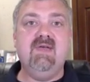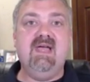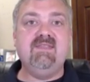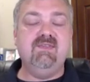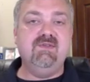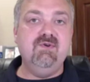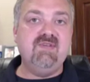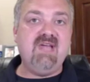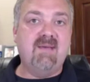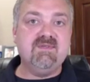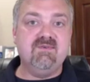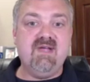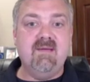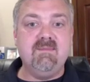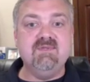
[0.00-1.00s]
So that's the two
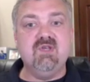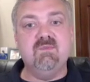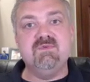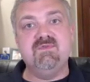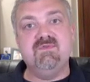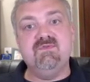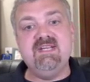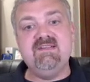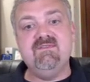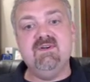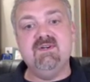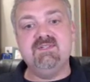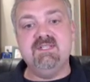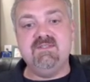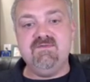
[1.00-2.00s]
types of ribosomes,
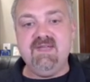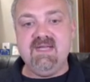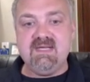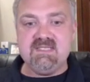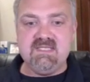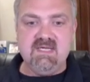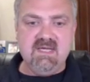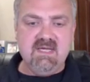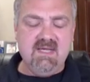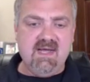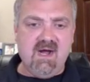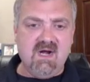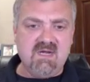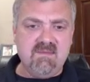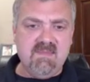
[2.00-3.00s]
free versus fixed.
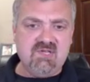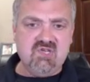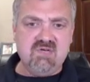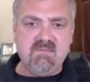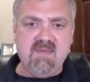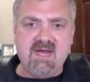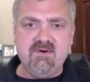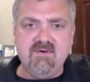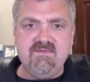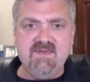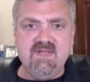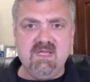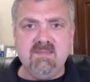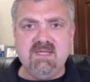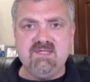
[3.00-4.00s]
I already mentioned
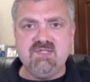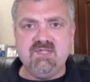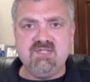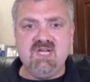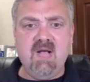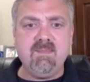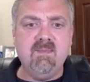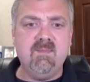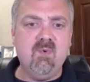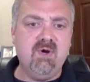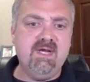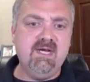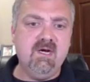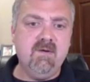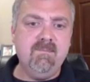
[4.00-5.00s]
microfilaments, just a
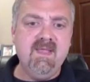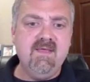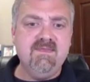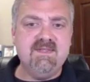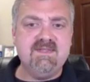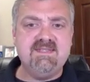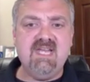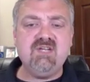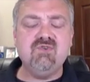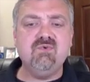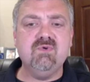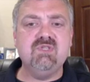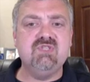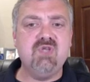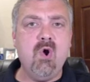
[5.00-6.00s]
couple more here. The
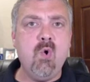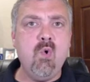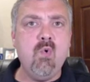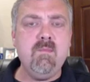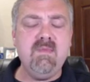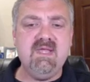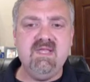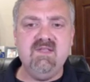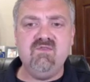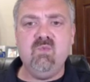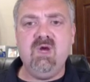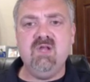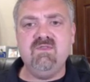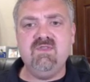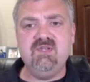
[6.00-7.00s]
centrosome
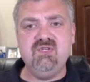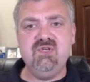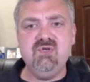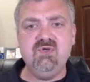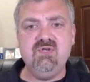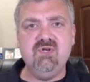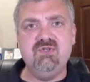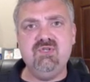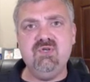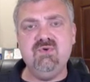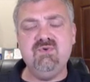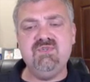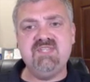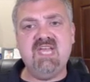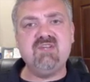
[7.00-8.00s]
is where your
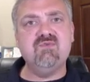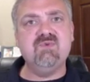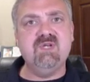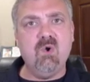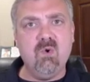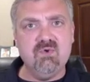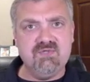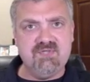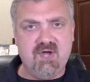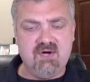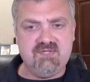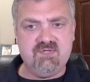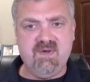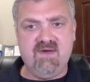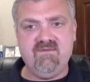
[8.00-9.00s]
two
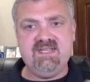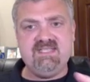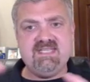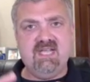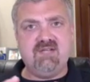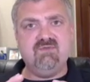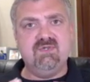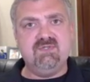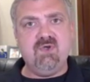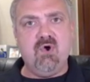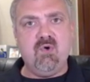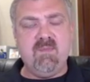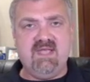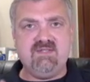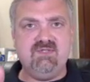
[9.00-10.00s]
centrioles are. So every
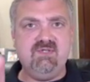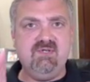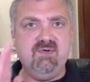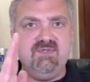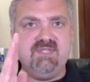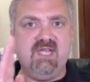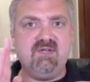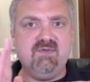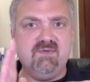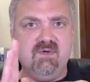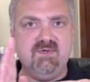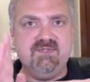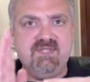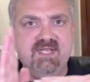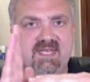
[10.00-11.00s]
centrosome has two
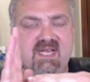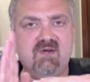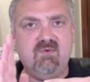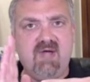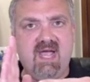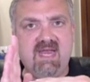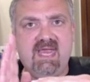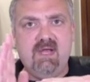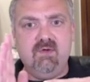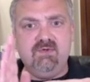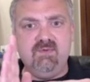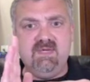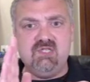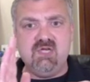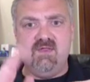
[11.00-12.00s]
centrioles sitting at a right
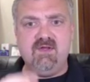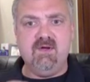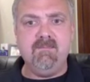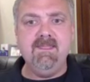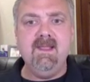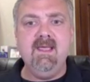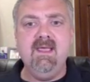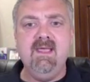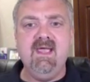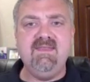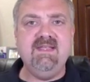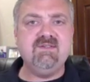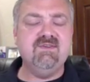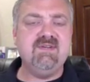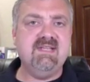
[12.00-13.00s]
angle to each other,
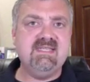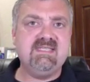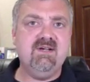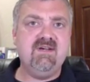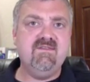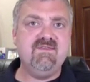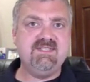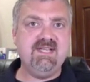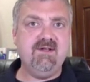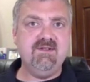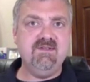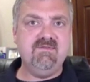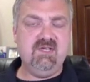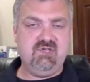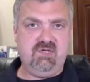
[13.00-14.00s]
and these are necessary for
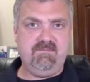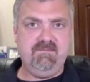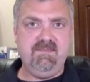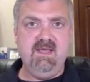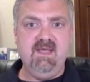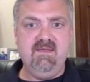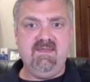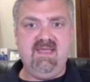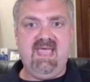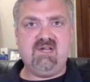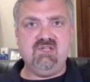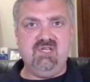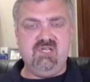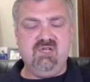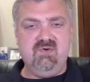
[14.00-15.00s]
cell division.
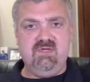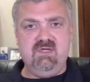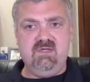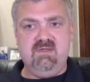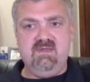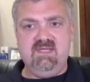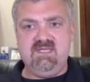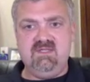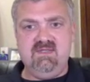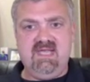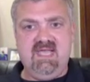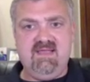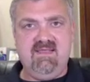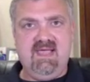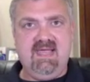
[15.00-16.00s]
They actually, you, you, this
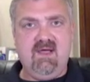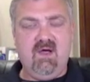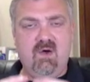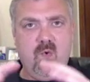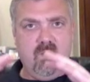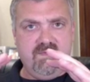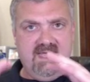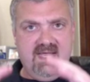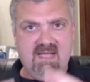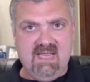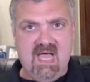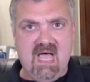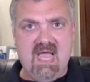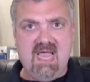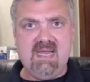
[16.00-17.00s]
is, they
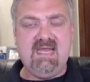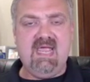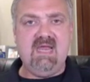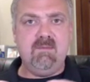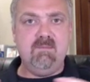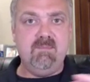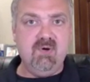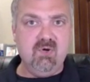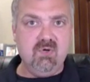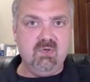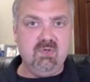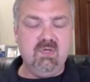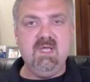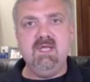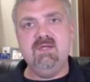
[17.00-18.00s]
they align and
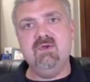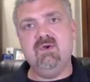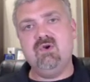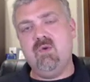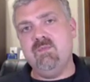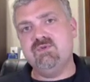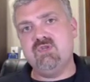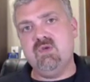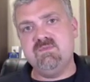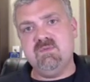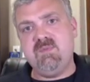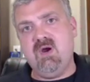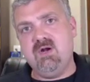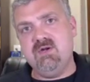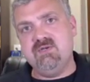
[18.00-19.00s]
pull your
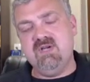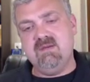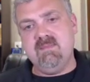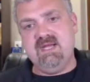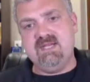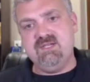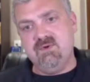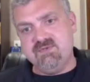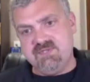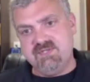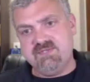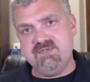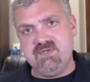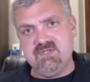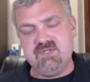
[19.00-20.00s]
chromosomes apart during
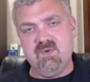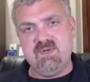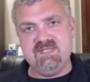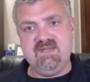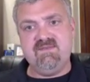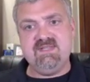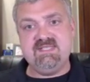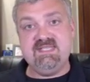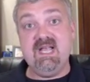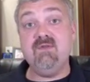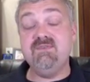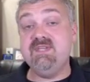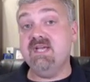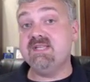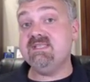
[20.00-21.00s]
mitosis. So if a
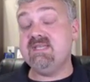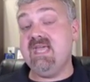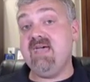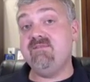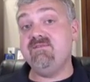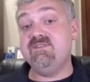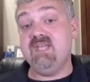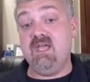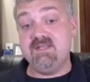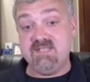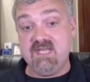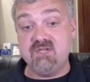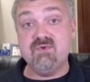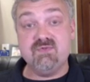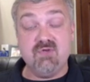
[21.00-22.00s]
cell doesn't have a
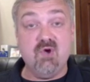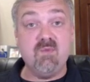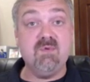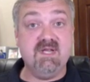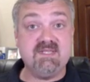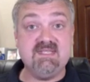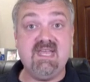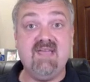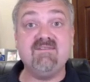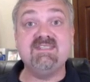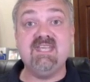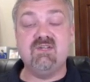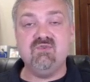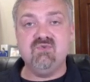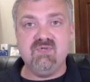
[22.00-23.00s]
centrosome or doesn't
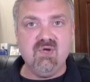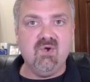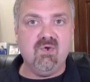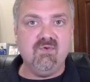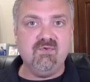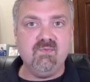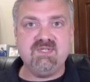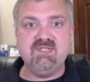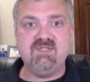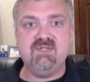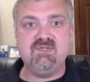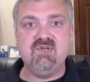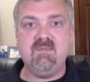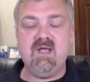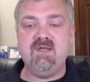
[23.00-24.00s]
have centrioles,
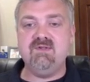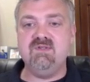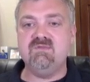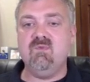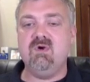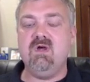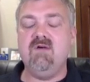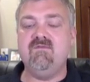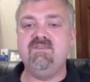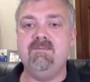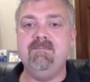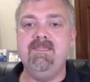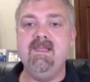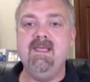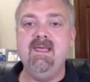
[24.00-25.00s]
which is the term I use more
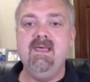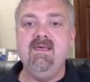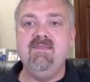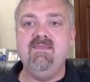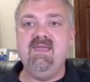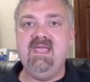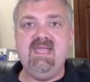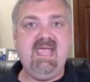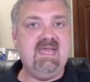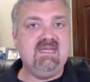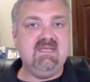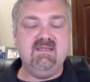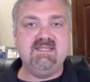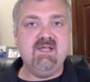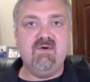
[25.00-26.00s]
often,
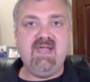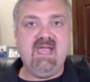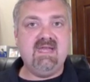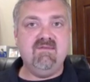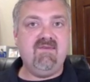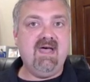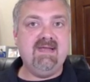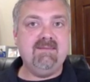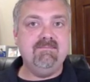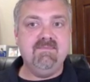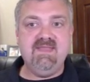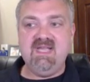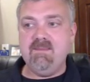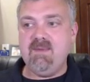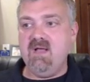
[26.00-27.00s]
the cell can't
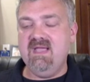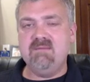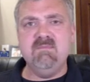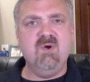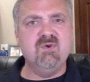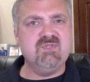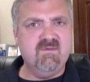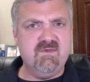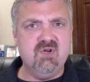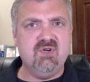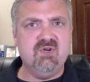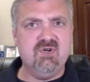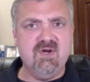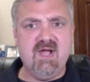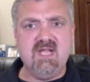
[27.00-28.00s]
divide. Think about like most
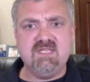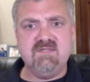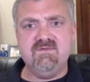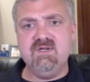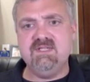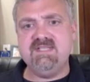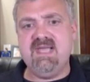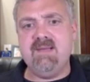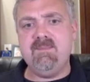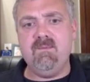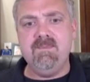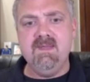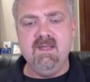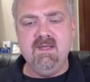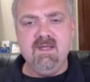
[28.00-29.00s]
of your neurons, for
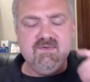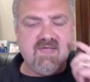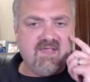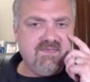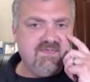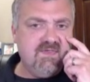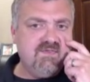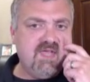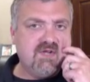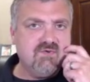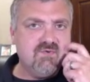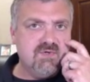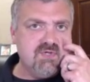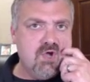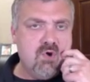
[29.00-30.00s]
example. So that's the
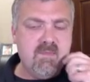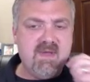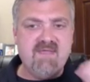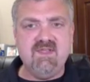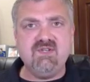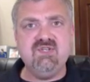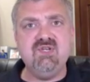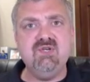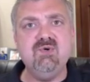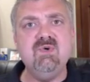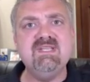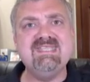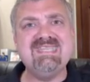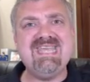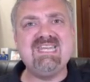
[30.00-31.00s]
centrosome and the
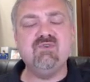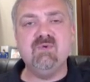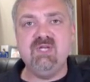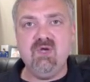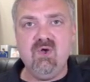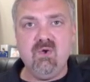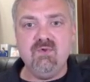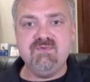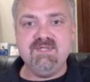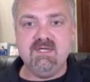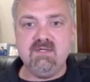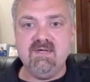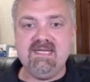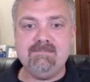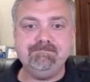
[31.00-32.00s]
two
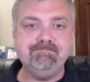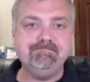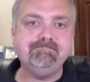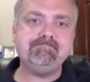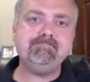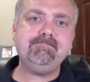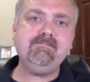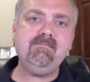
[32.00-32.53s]
centrioles that are in it.